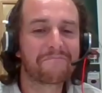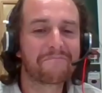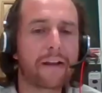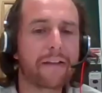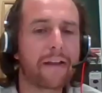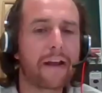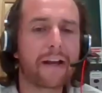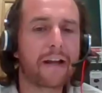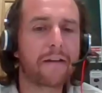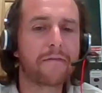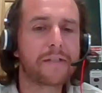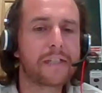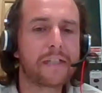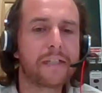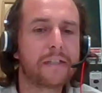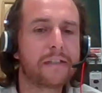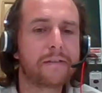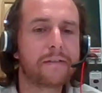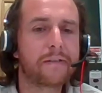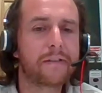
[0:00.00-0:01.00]
like that now, is
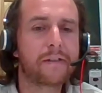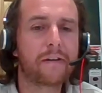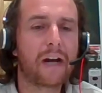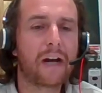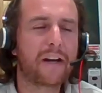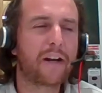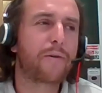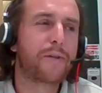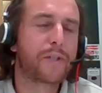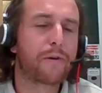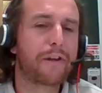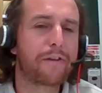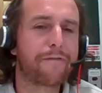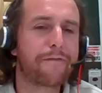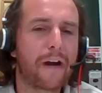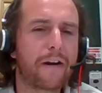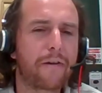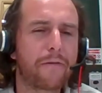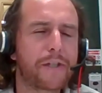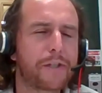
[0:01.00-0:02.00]
it? No, I know
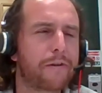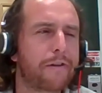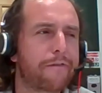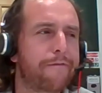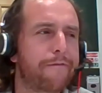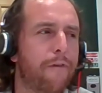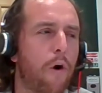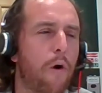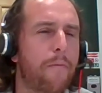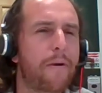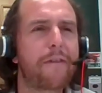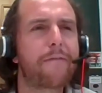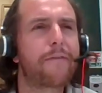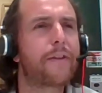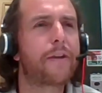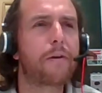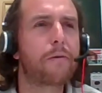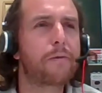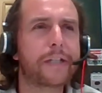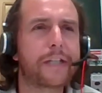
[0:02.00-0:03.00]
he's only 4, but even
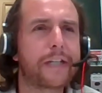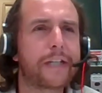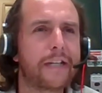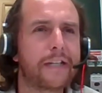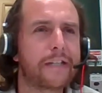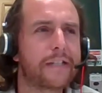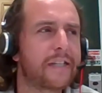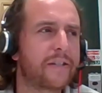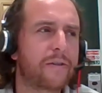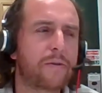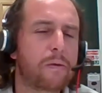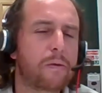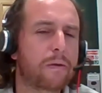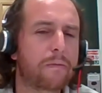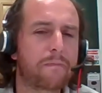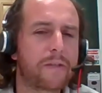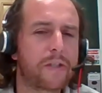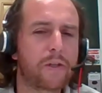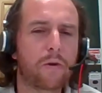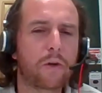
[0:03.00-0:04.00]
the older kids, it's all
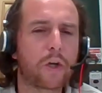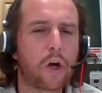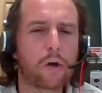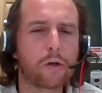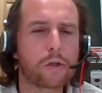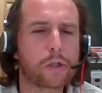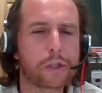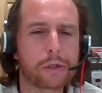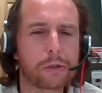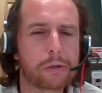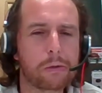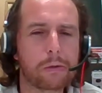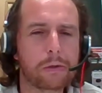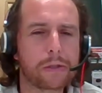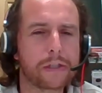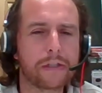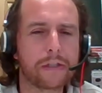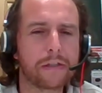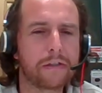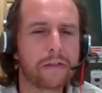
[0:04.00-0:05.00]
consoles
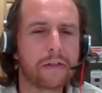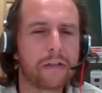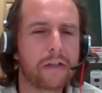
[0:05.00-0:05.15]
and